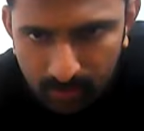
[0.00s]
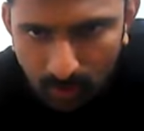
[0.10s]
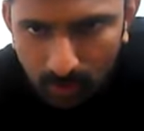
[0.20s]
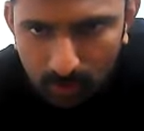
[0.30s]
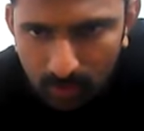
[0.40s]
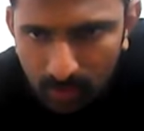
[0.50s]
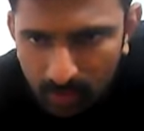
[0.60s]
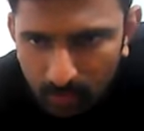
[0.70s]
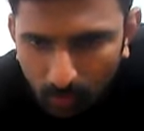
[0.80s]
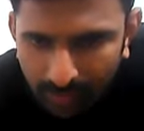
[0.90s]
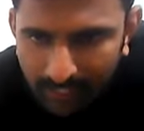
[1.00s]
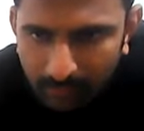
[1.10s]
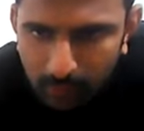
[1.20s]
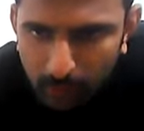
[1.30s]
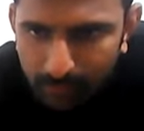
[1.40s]
So one
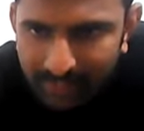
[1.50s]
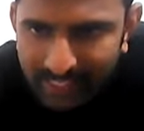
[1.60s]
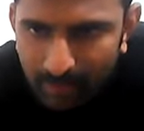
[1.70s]
time show me the